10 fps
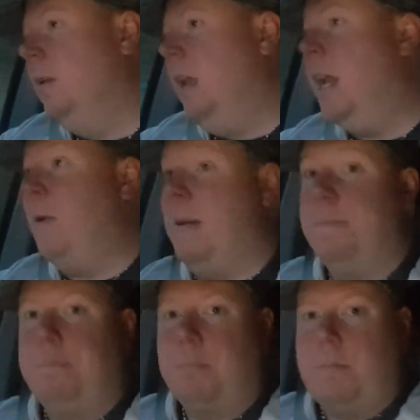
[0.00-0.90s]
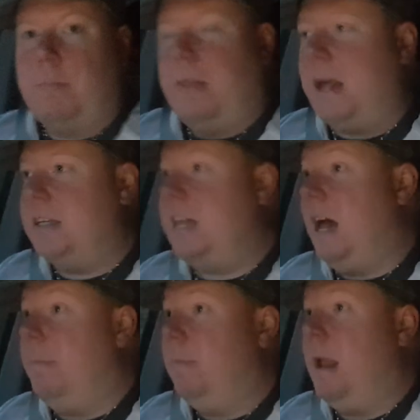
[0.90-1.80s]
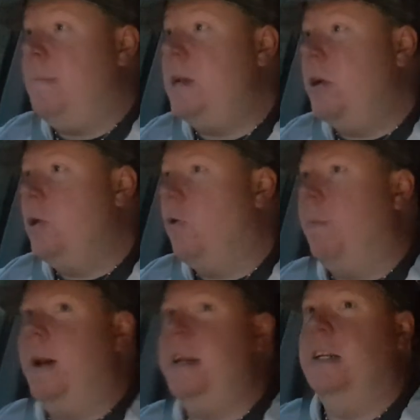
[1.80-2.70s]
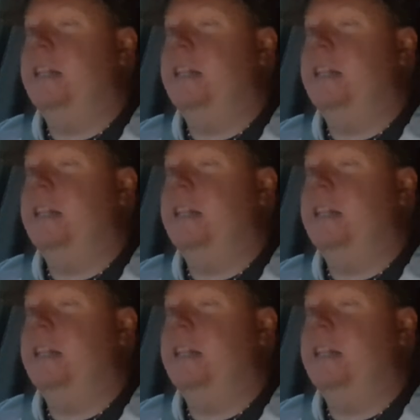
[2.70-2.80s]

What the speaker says: Anyway, that's that. Let me know your opinions.